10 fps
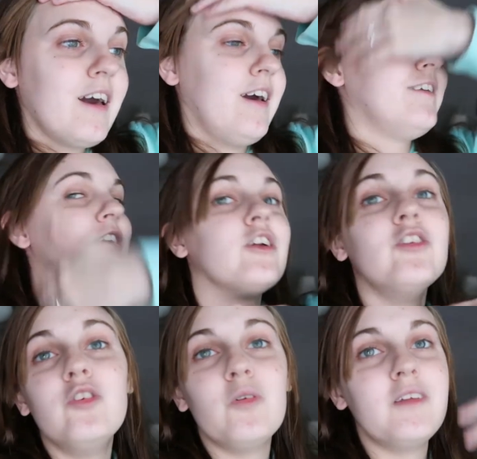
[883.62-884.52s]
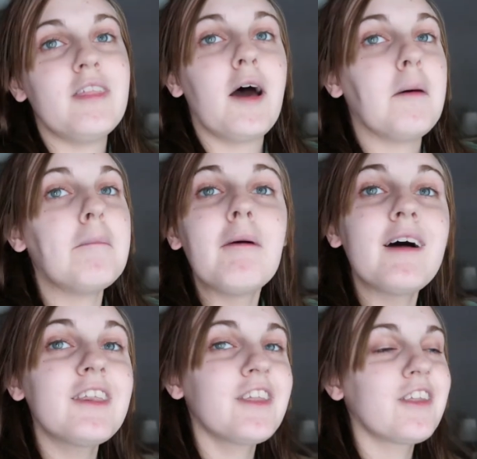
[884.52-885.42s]
I started doing that
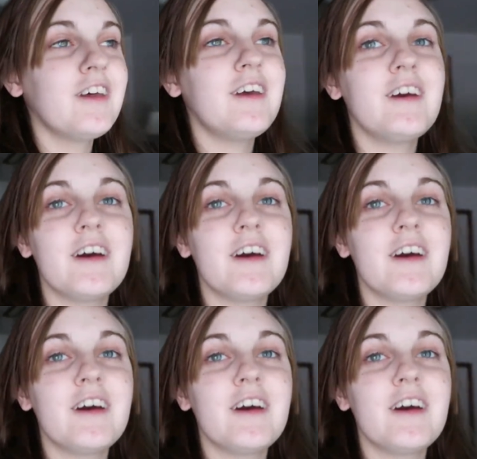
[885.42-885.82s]
monthly